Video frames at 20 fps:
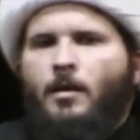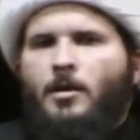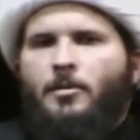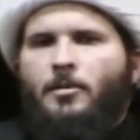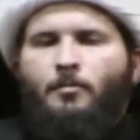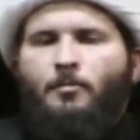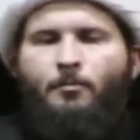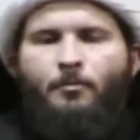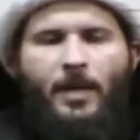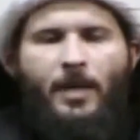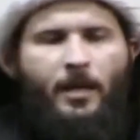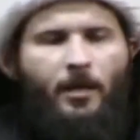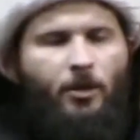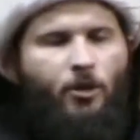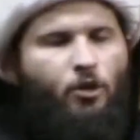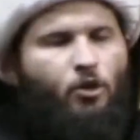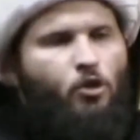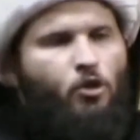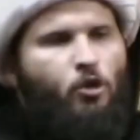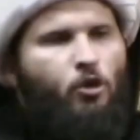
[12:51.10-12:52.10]
make
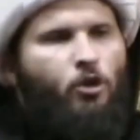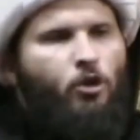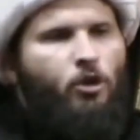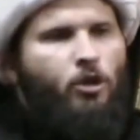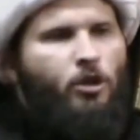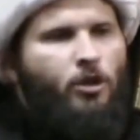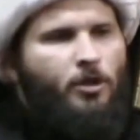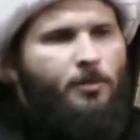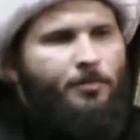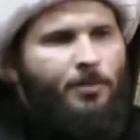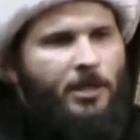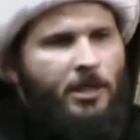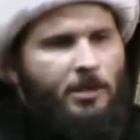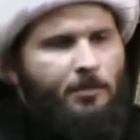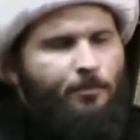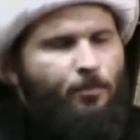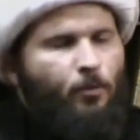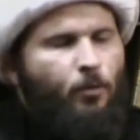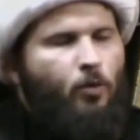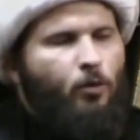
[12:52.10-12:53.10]
sure
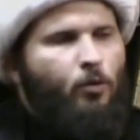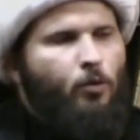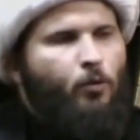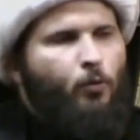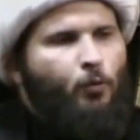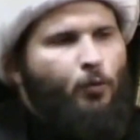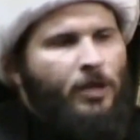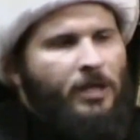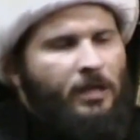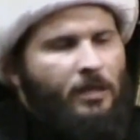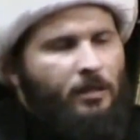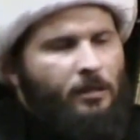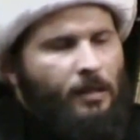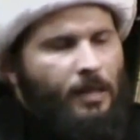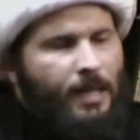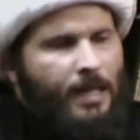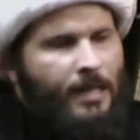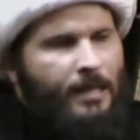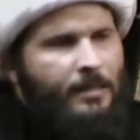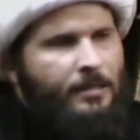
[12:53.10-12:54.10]
people
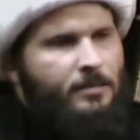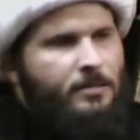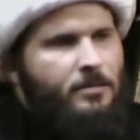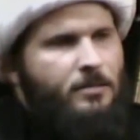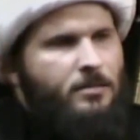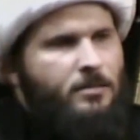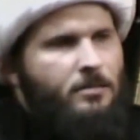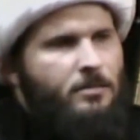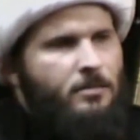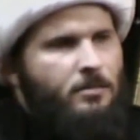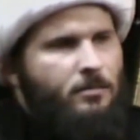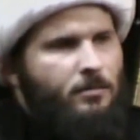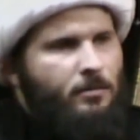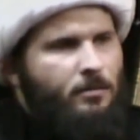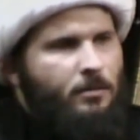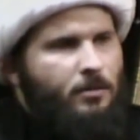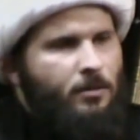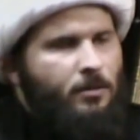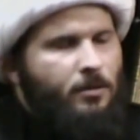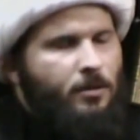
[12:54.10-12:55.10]
realize
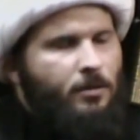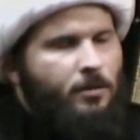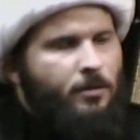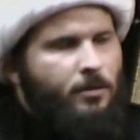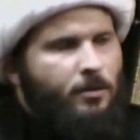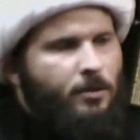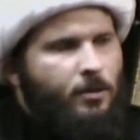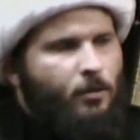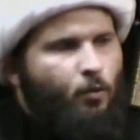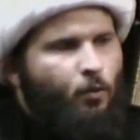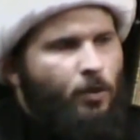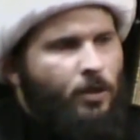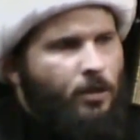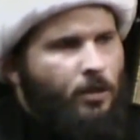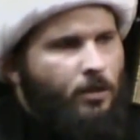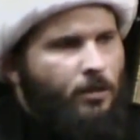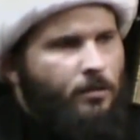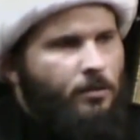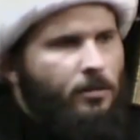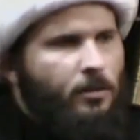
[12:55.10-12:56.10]
the
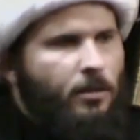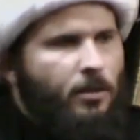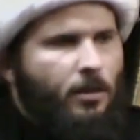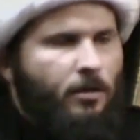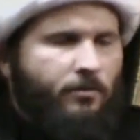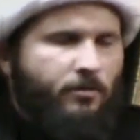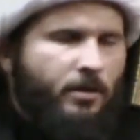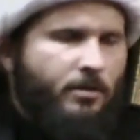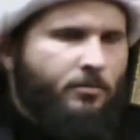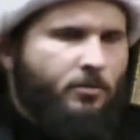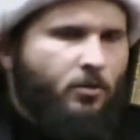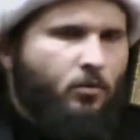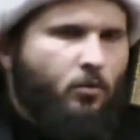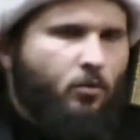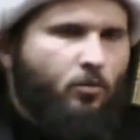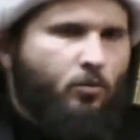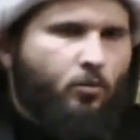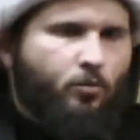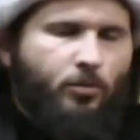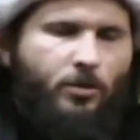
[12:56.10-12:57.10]
wilaya of Amir
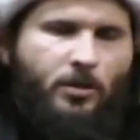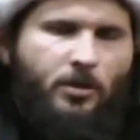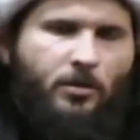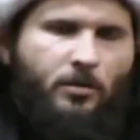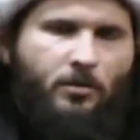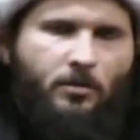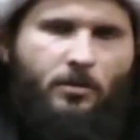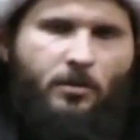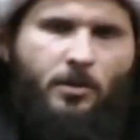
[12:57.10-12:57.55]
al-Mu'mineen,